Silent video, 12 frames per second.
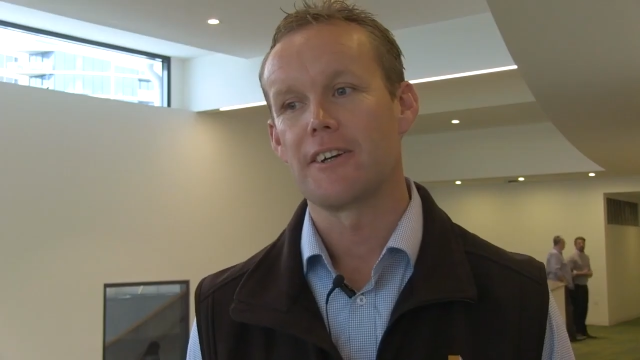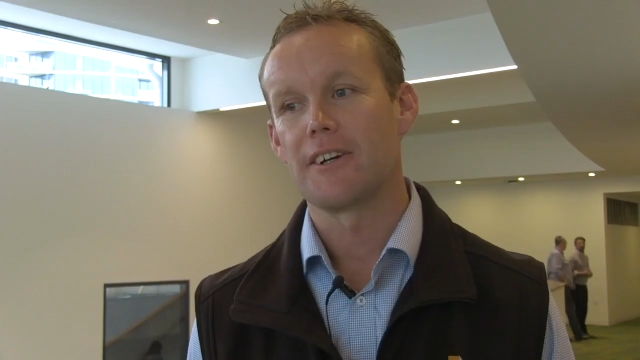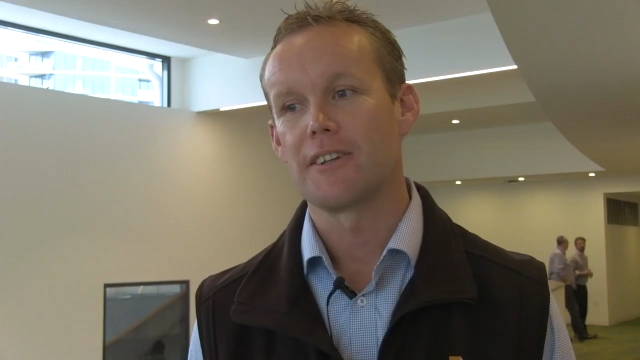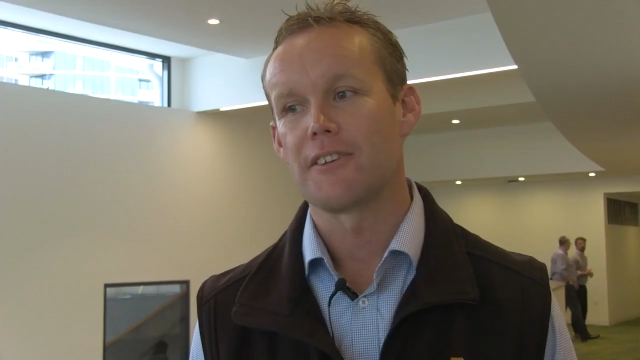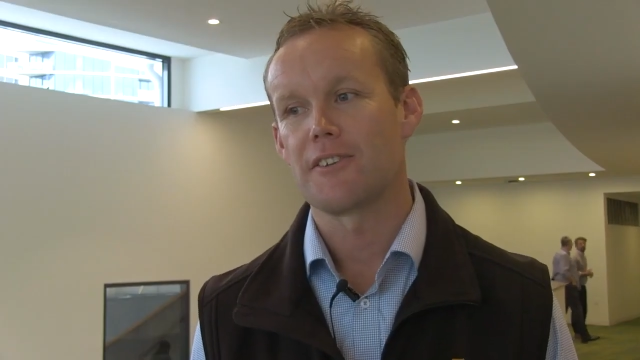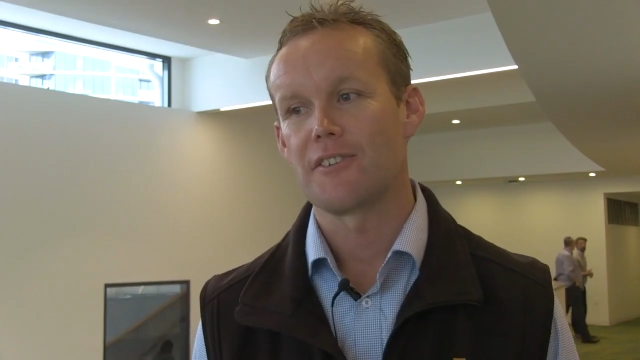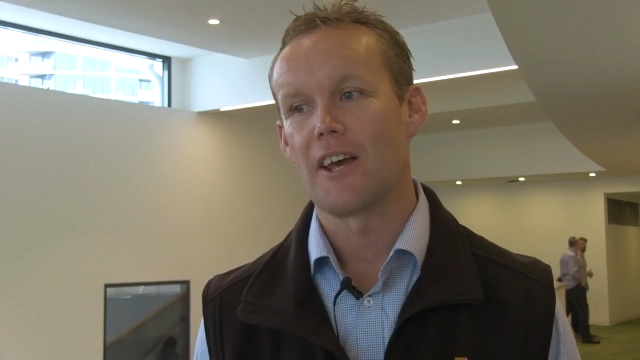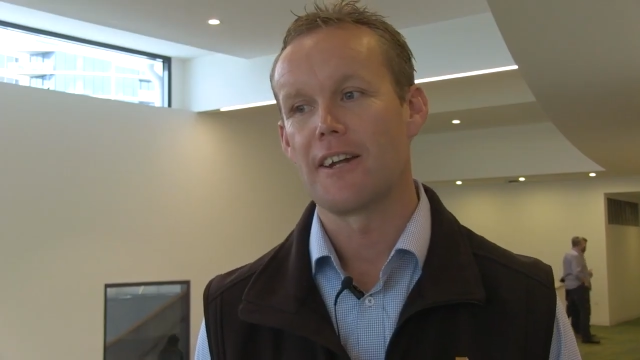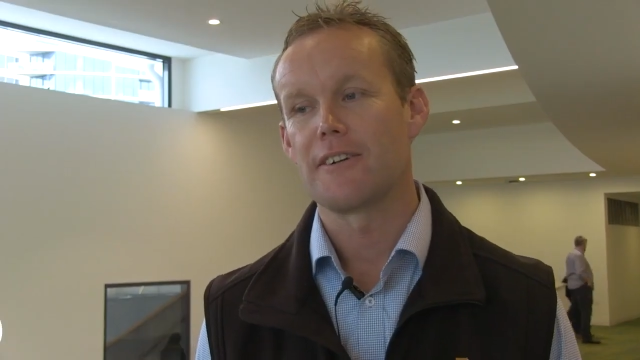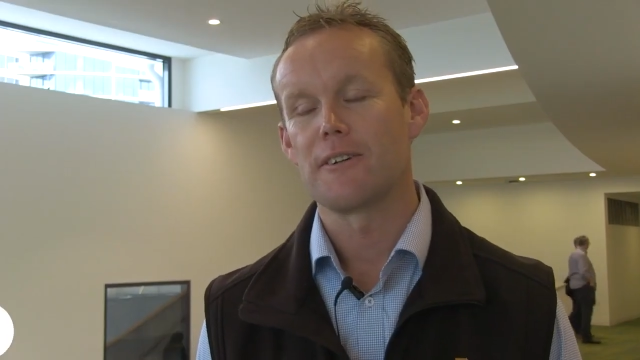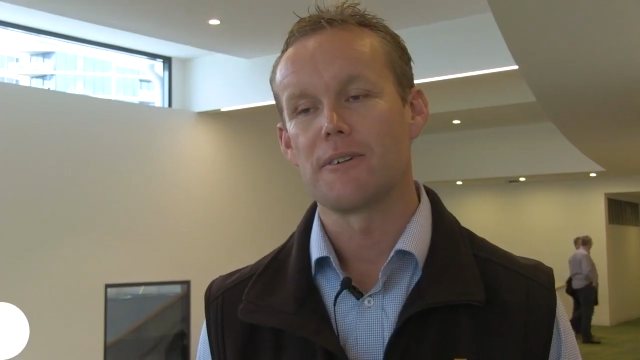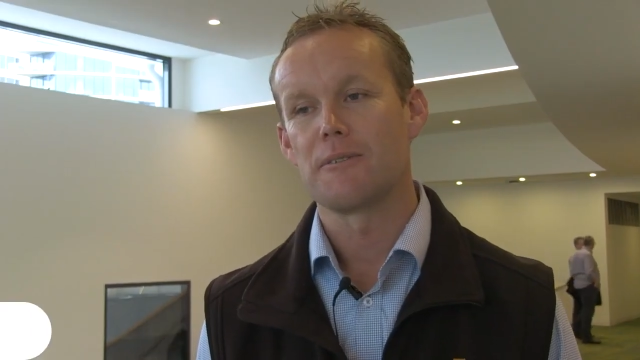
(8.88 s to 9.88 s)
that the
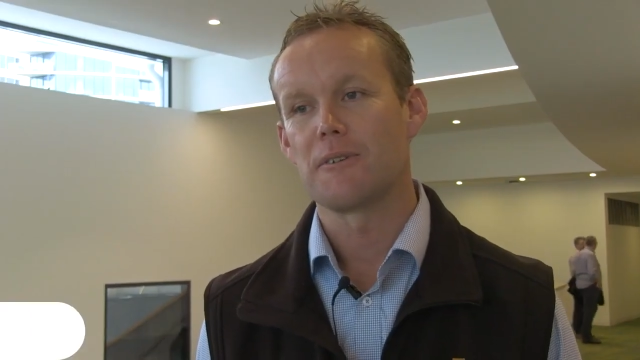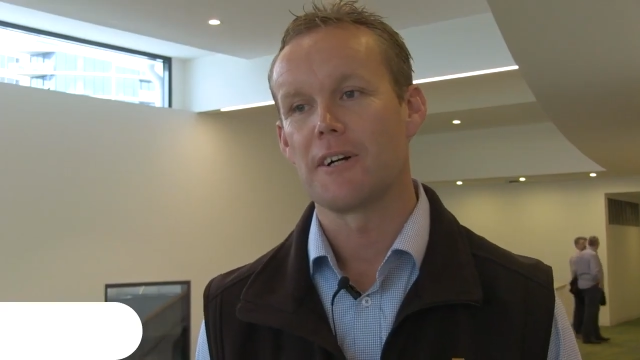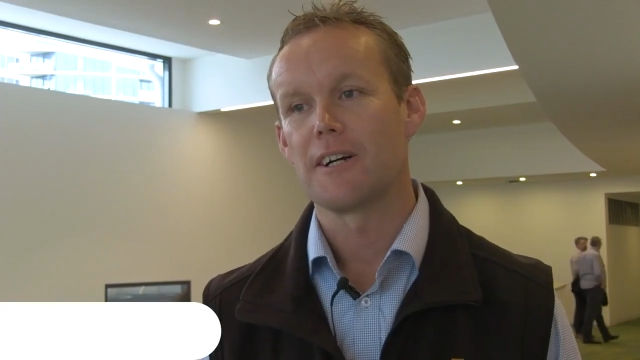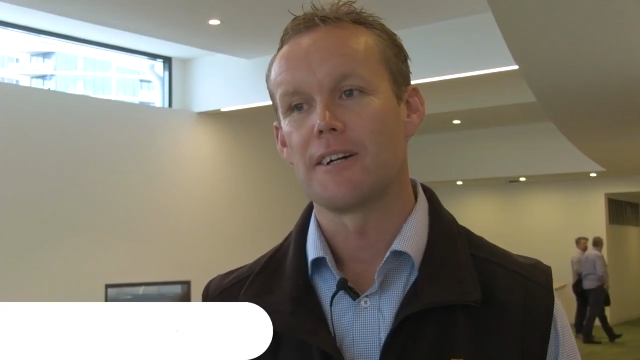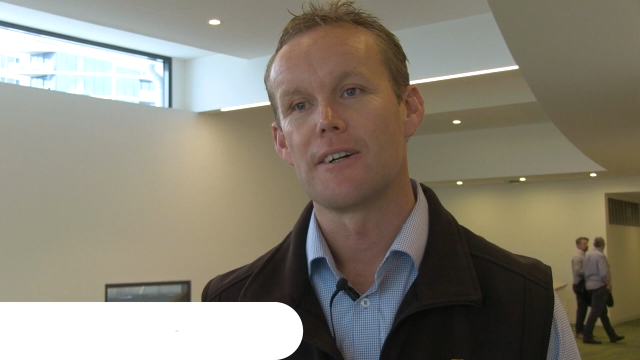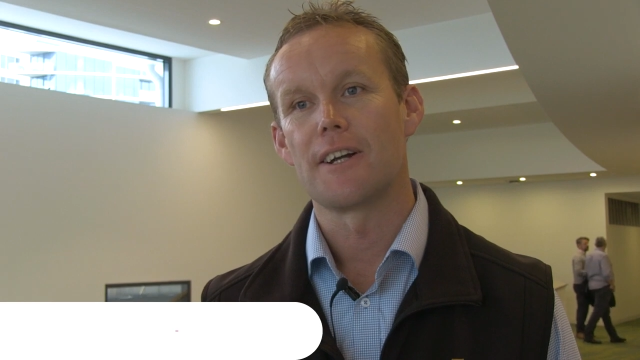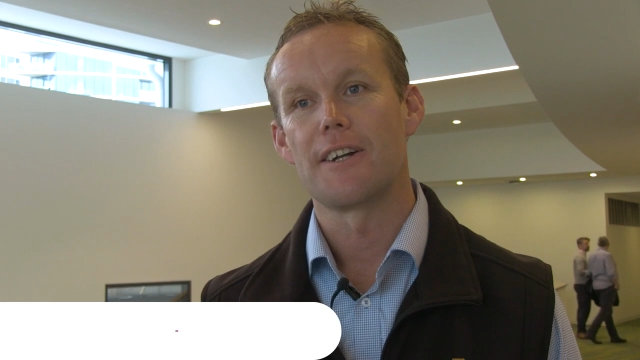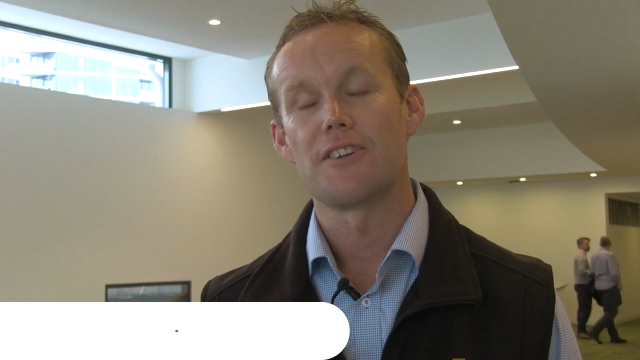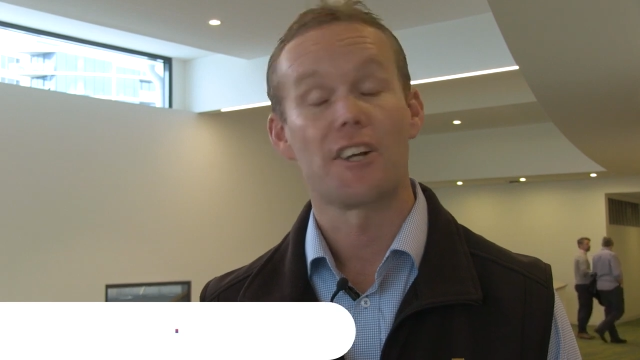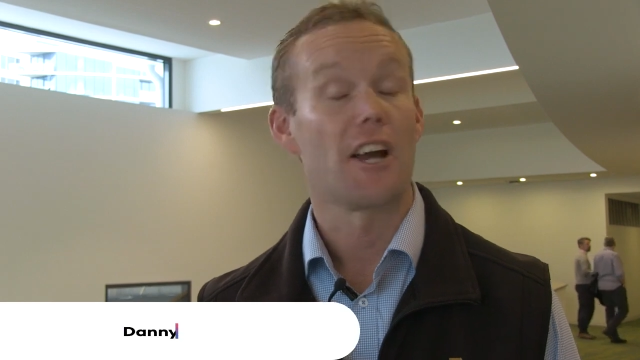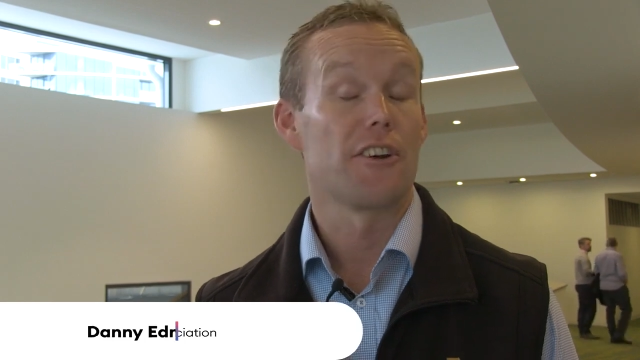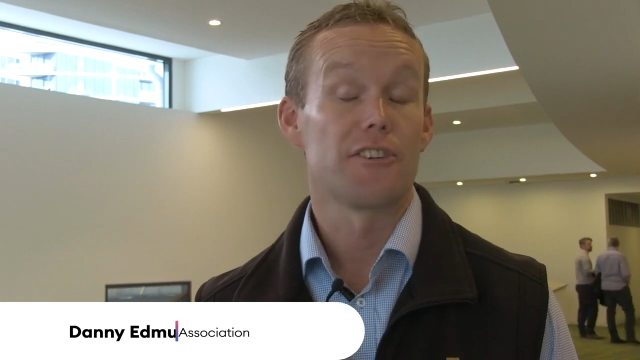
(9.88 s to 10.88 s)
standard of
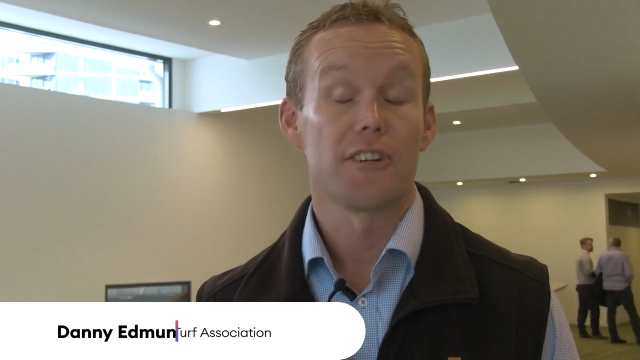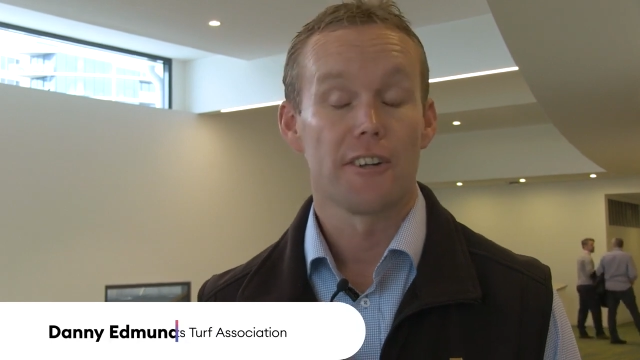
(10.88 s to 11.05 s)
education